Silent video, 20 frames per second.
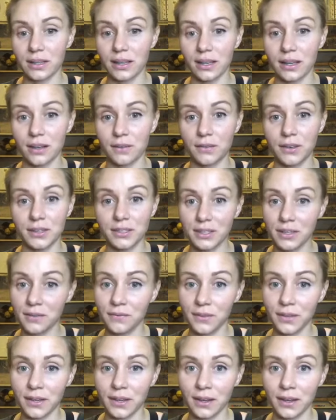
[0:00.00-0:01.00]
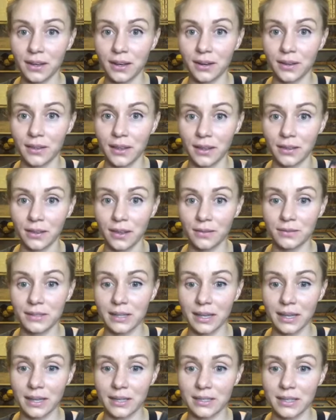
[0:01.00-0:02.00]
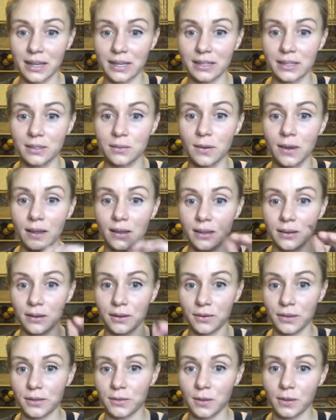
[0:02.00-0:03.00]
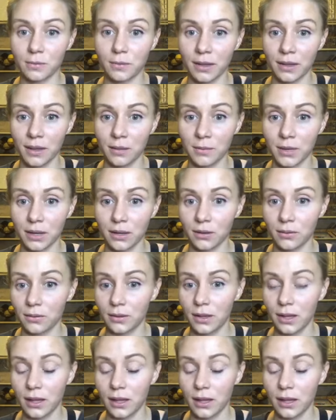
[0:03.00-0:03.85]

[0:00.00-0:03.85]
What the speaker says: And if there's an affiliate on here that loves ladies' nights as well and agrees with me, let me know.